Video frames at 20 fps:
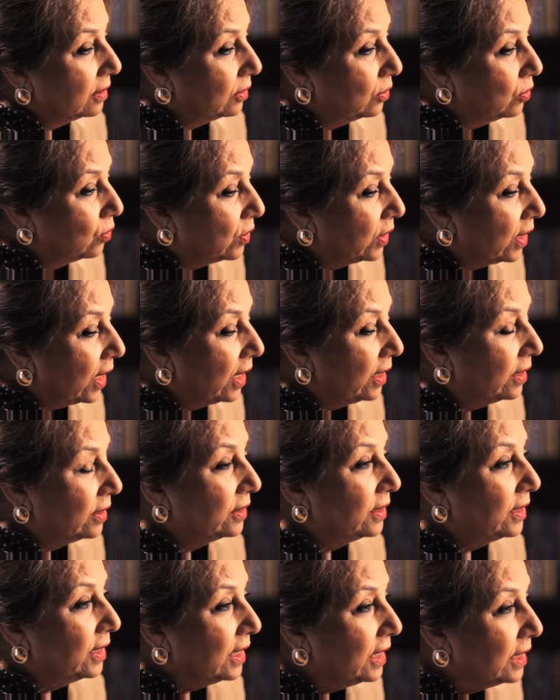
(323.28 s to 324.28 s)
Look
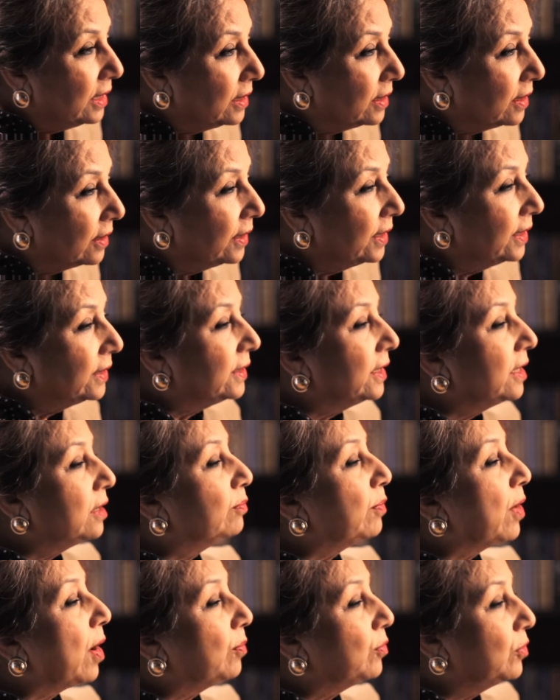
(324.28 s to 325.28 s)
at the
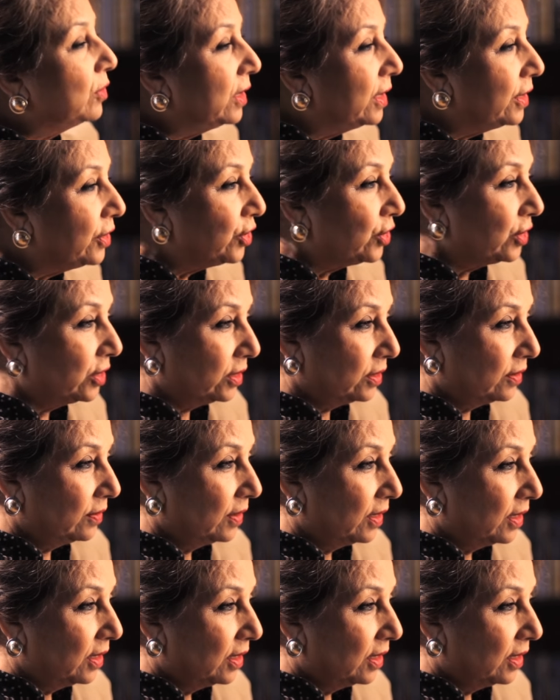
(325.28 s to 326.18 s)
increasing population.